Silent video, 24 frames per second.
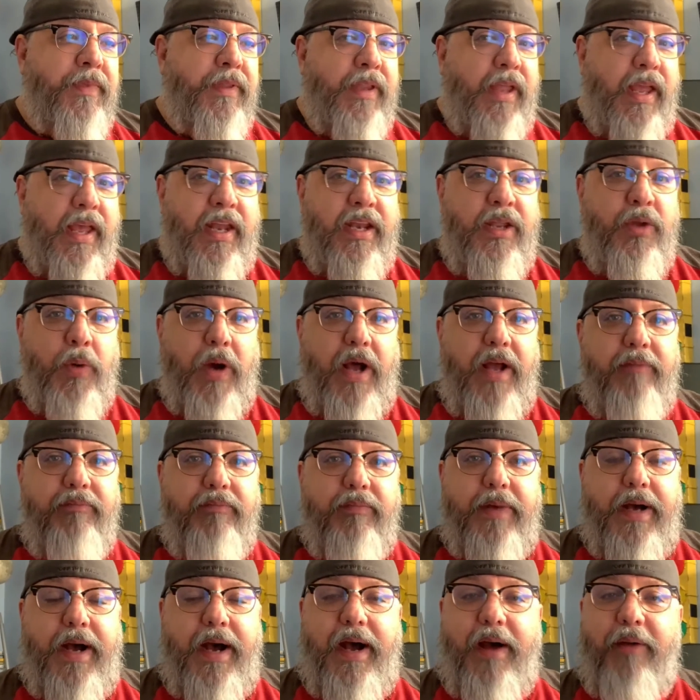anyway,
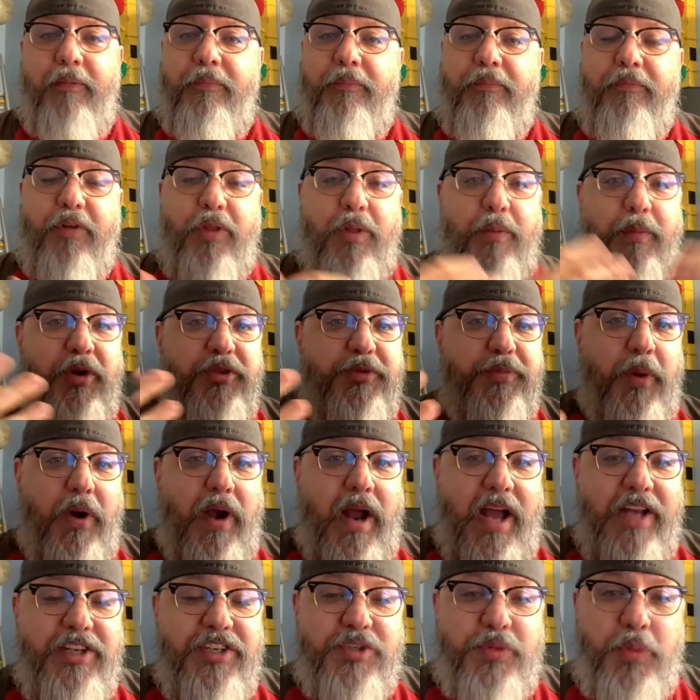for the most part,
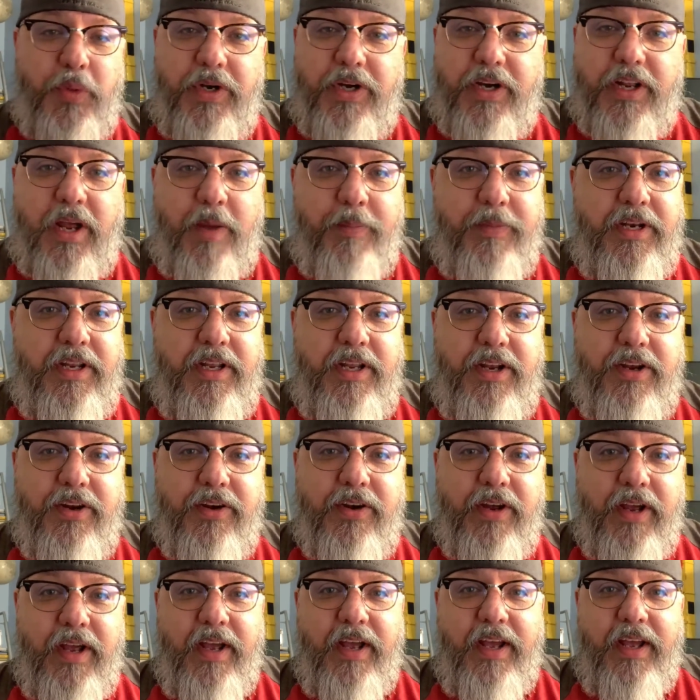I just wanted to come in
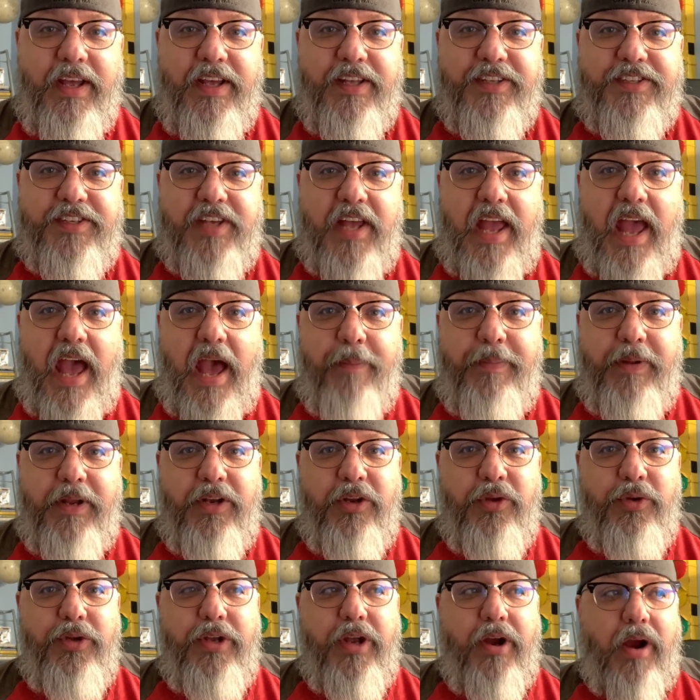here and say Happy
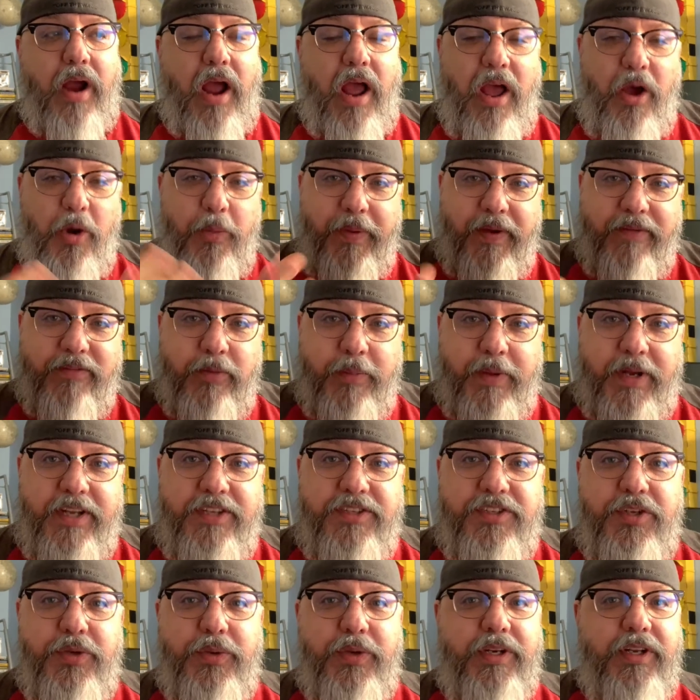New Year. I hope
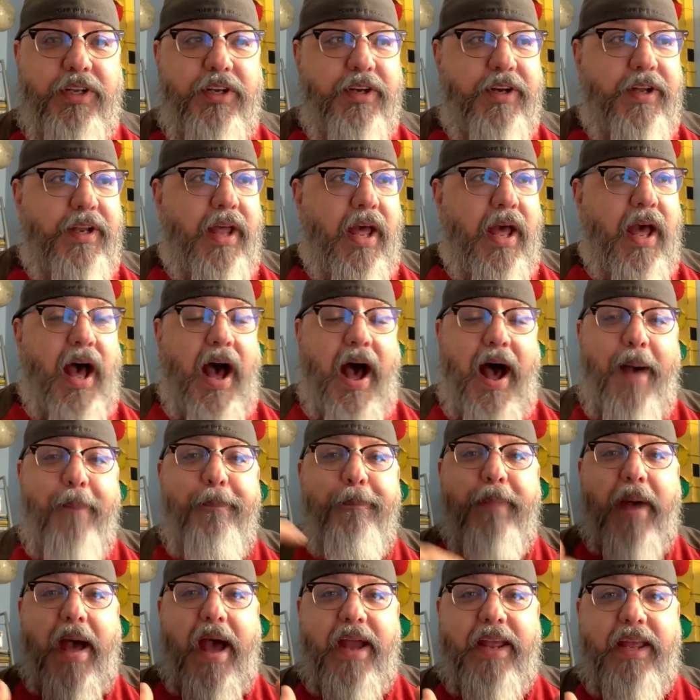everybody's doing good.
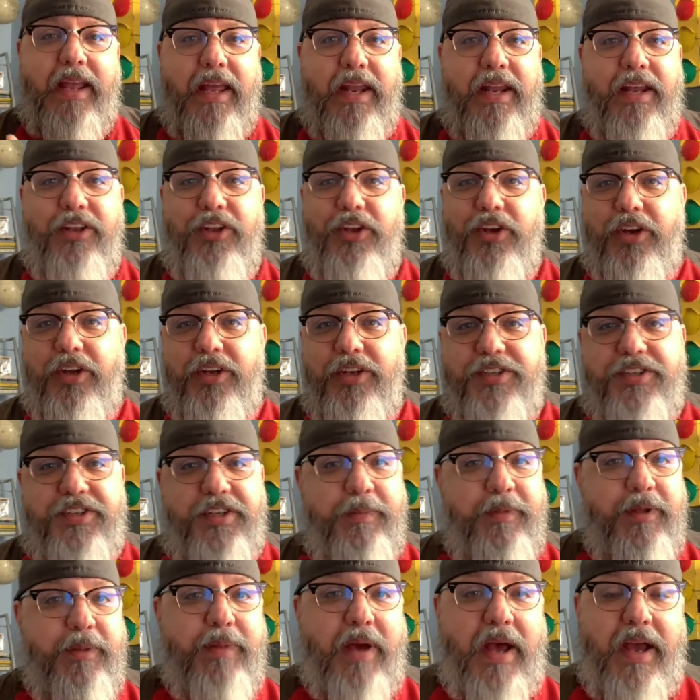I'm back in it. You're going to see
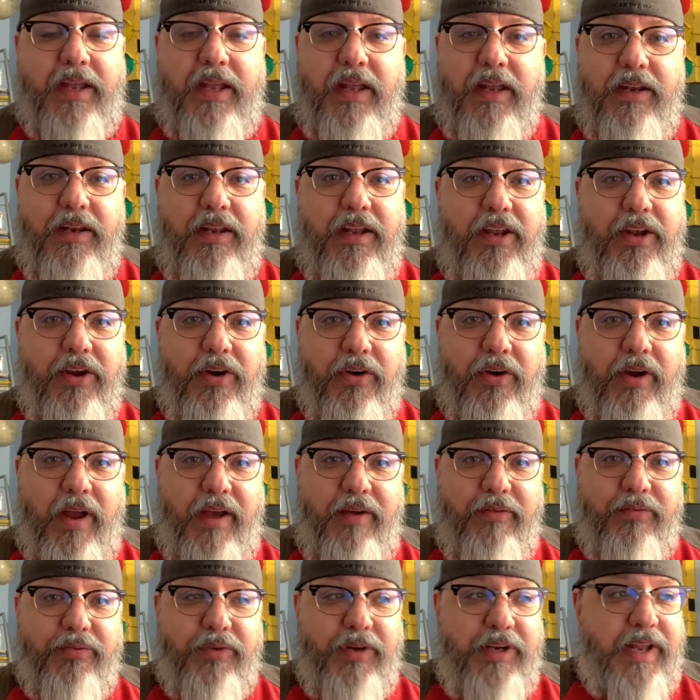me back in here
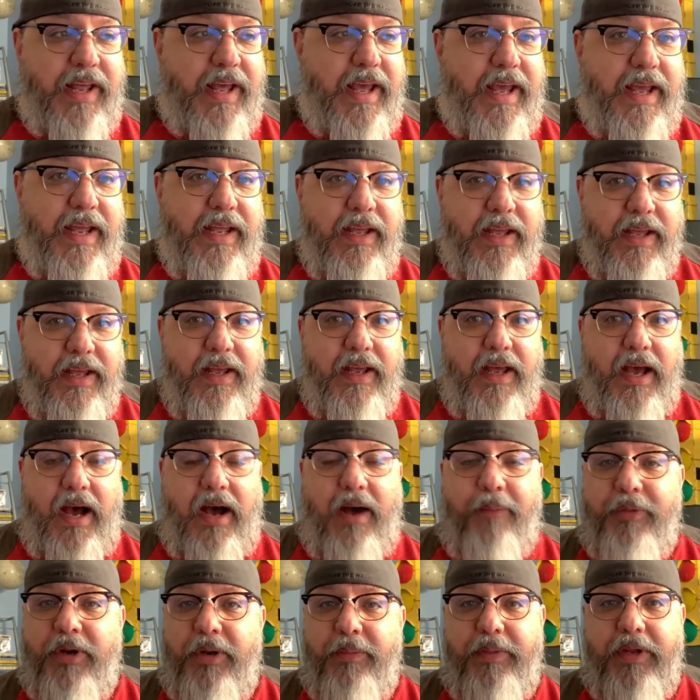every day.
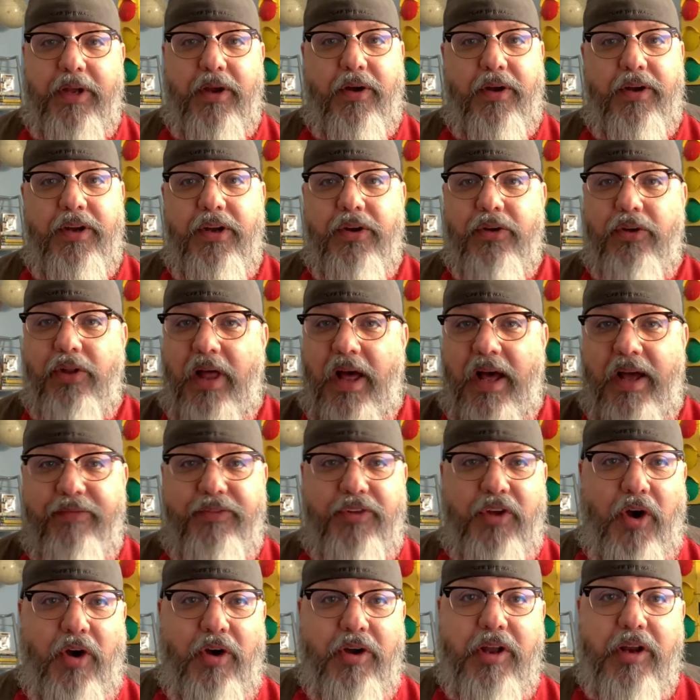I'm going to be on here live
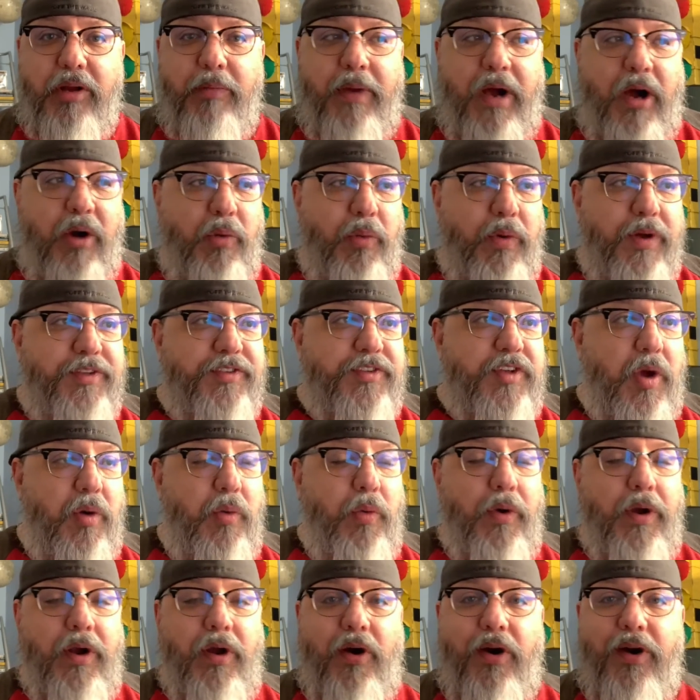talking about what's
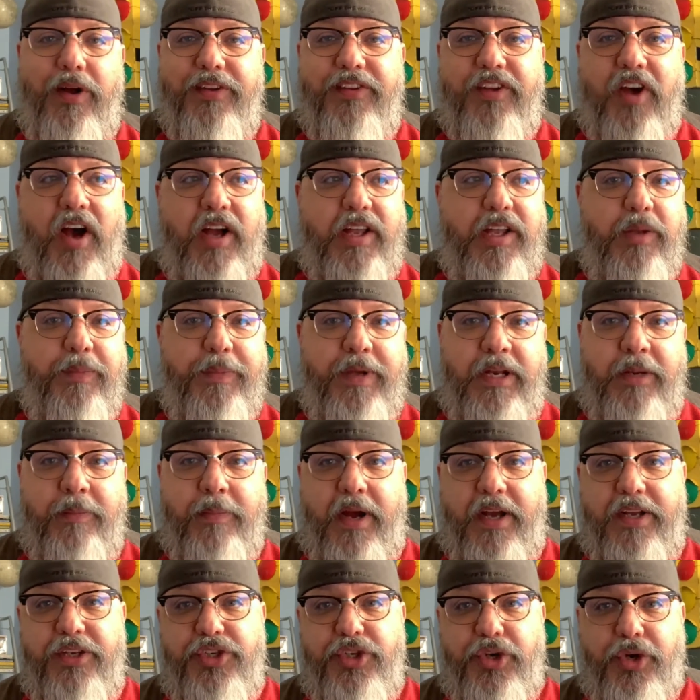going on, documenting
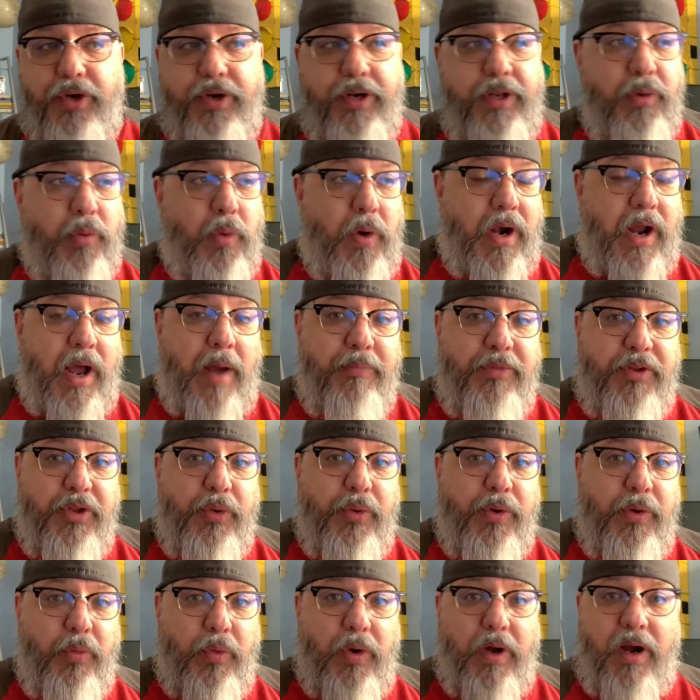my journey, what I'm
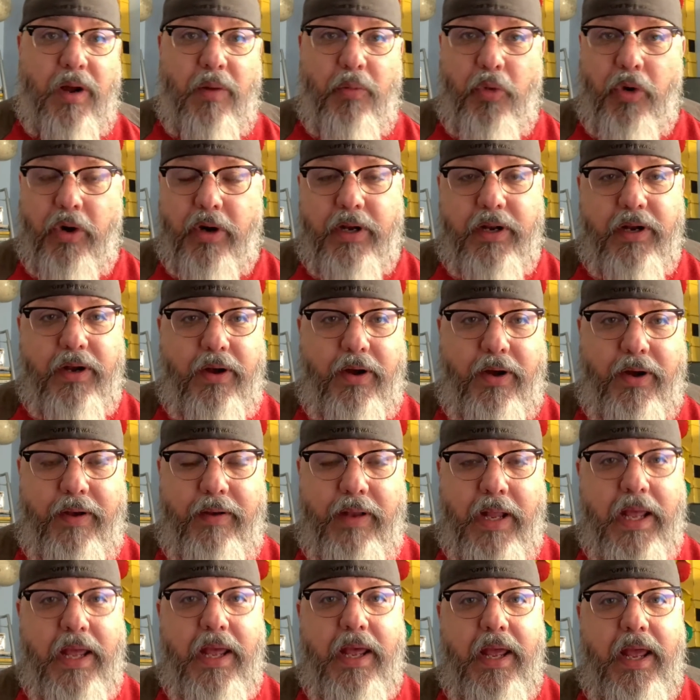doing, what I'm working on.
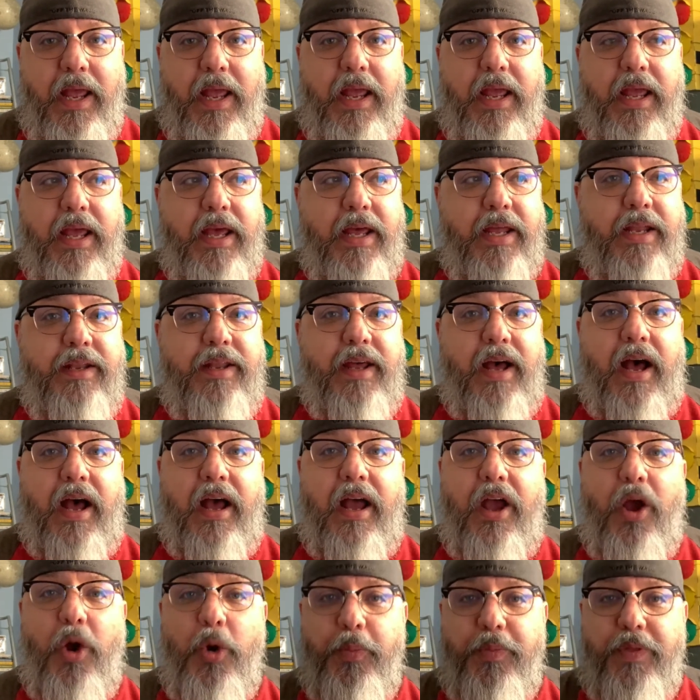And I
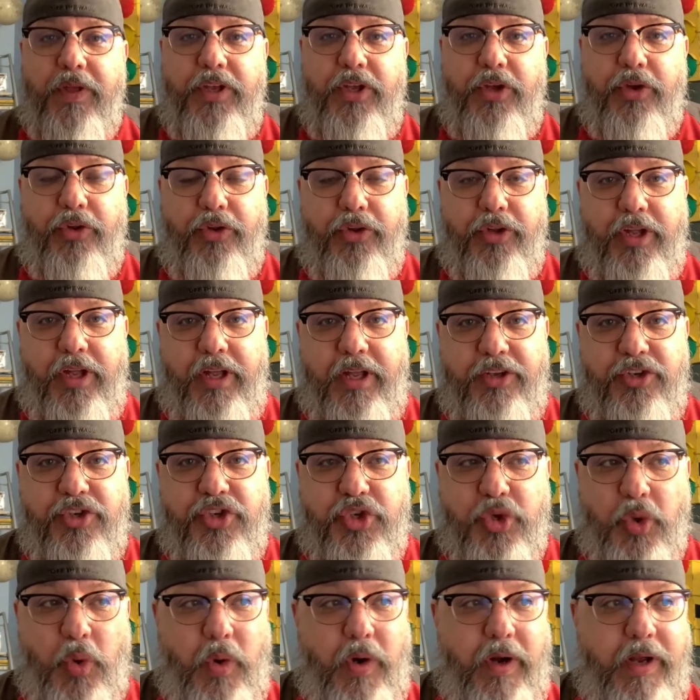hope that you'll
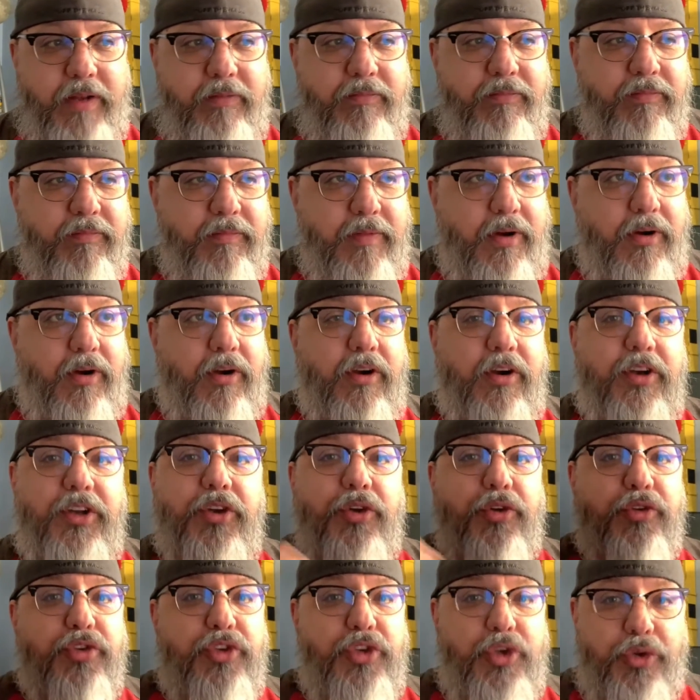enjoy, or
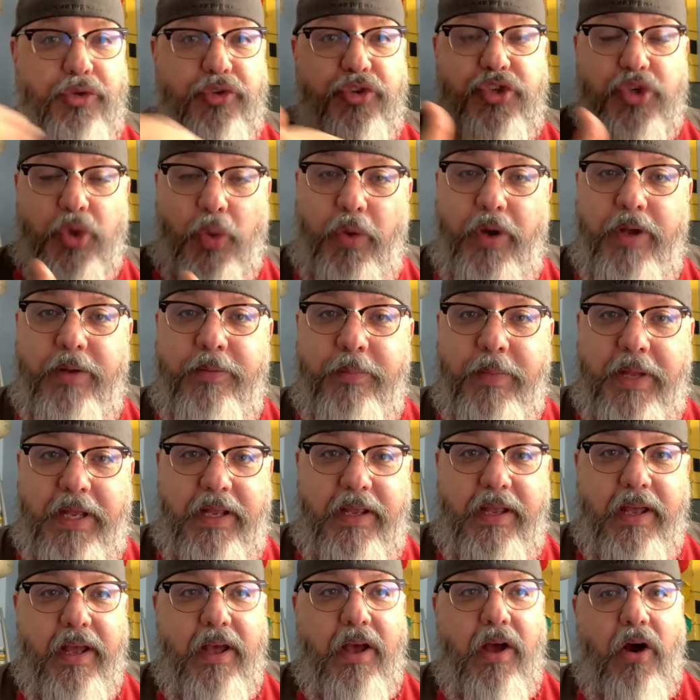you'll join
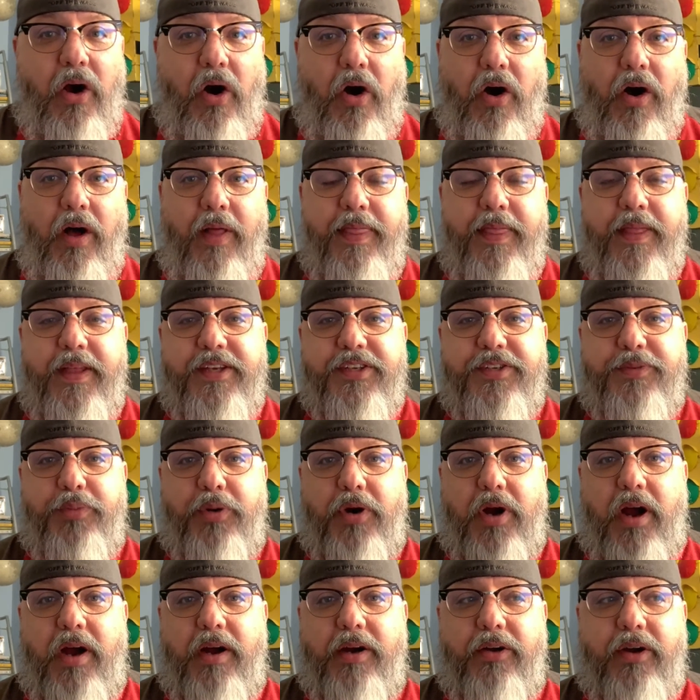me on this
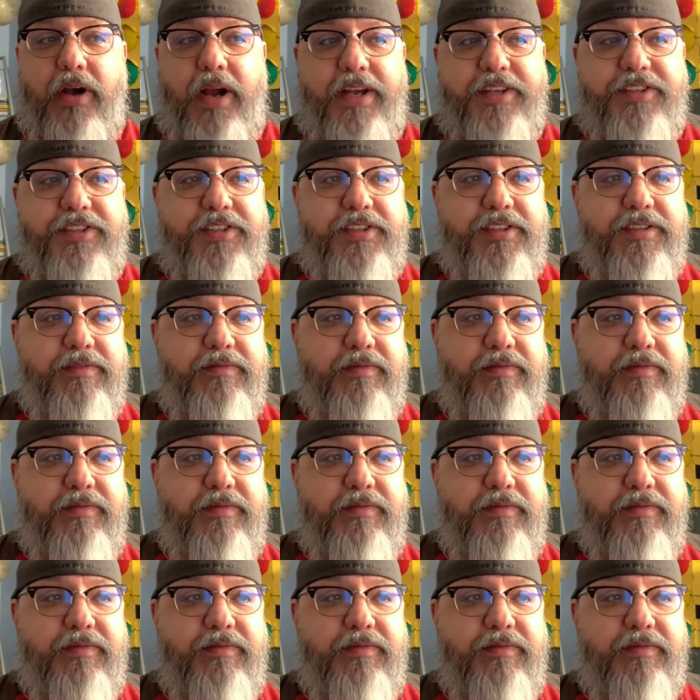progress,